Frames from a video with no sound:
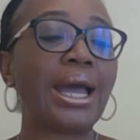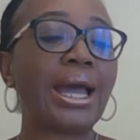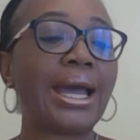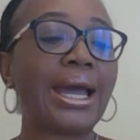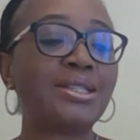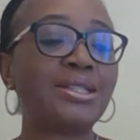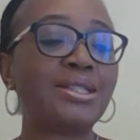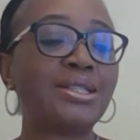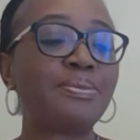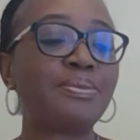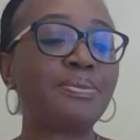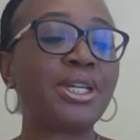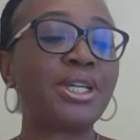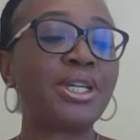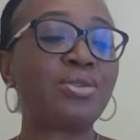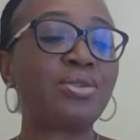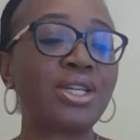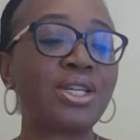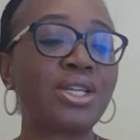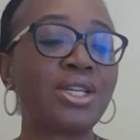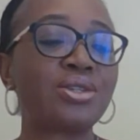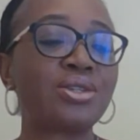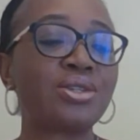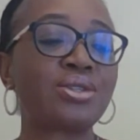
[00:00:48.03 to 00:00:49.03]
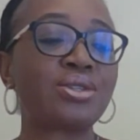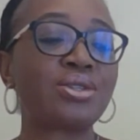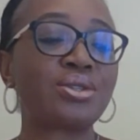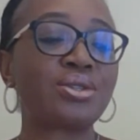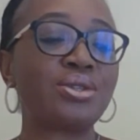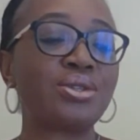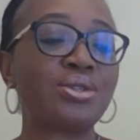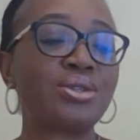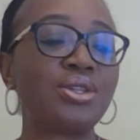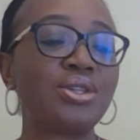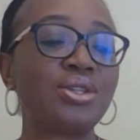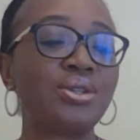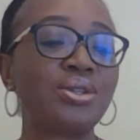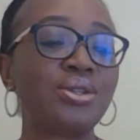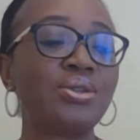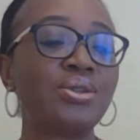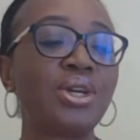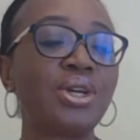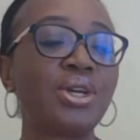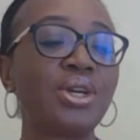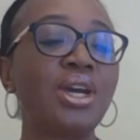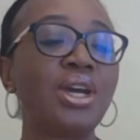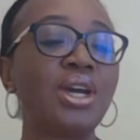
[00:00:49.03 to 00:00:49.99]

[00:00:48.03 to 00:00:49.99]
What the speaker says: and be gracious to you.